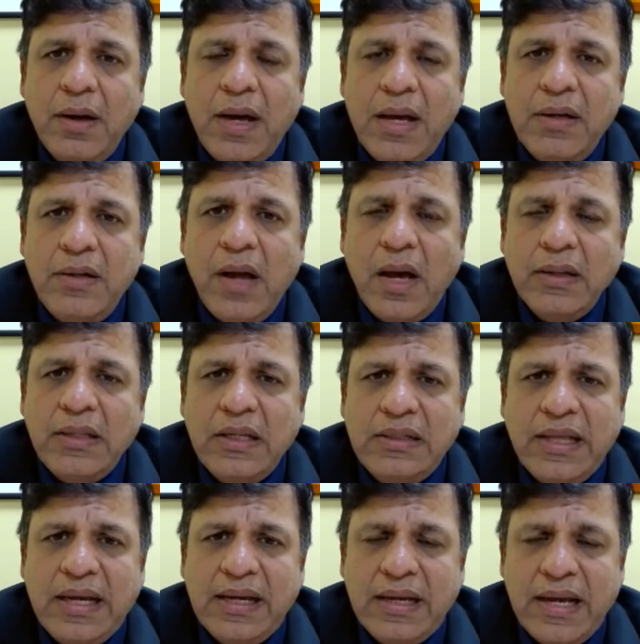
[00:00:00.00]
another
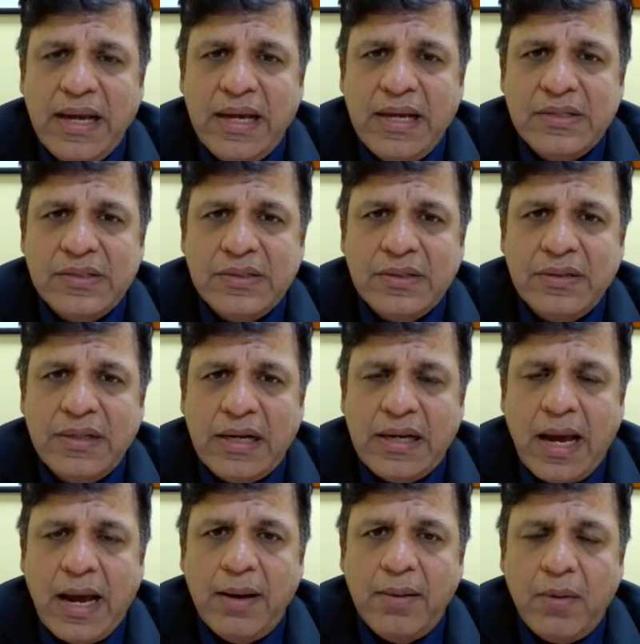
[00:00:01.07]
thing is that
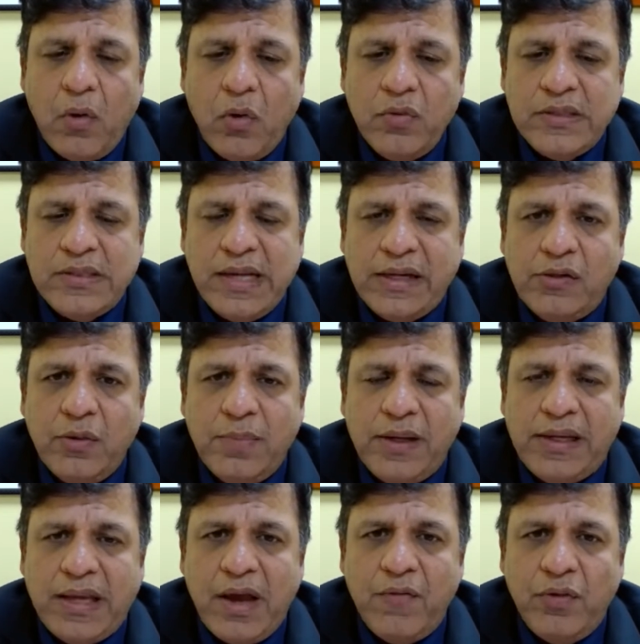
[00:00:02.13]
I always like to be
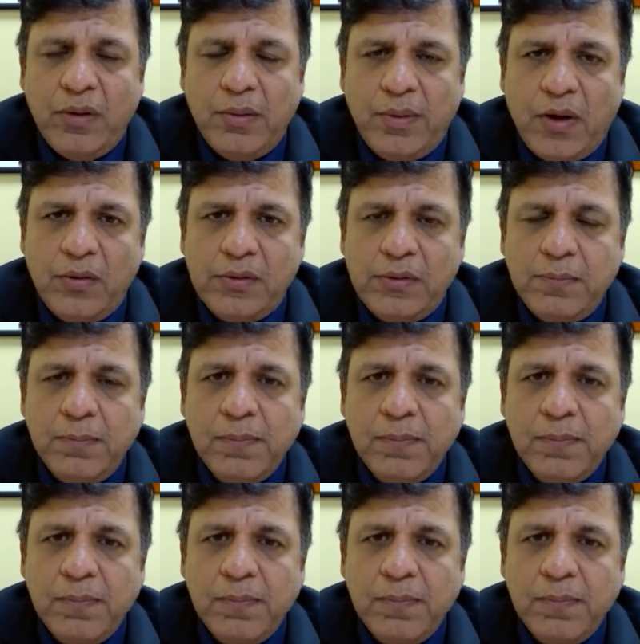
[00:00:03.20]
careful about